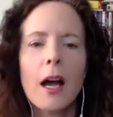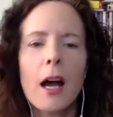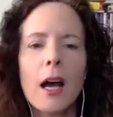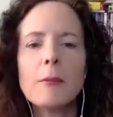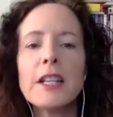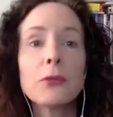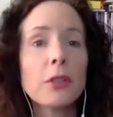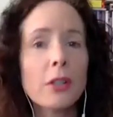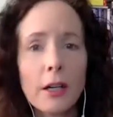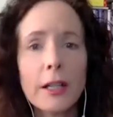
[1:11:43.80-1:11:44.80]
It's
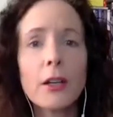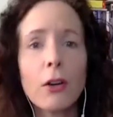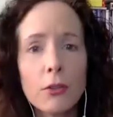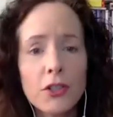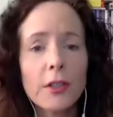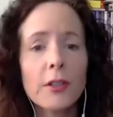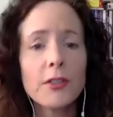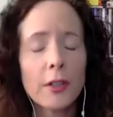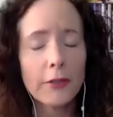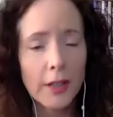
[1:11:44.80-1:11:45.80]
regarding ocean
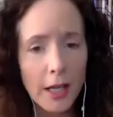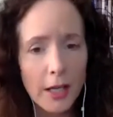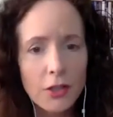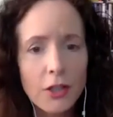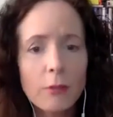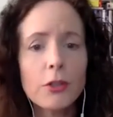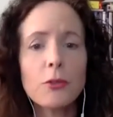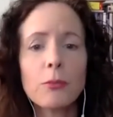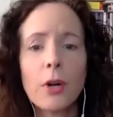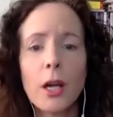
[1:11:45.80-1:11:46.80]
acidification, which you
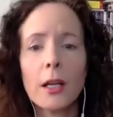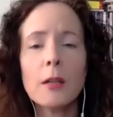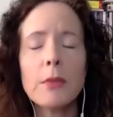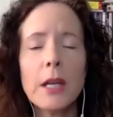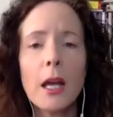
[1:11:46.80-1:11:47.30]
brought up.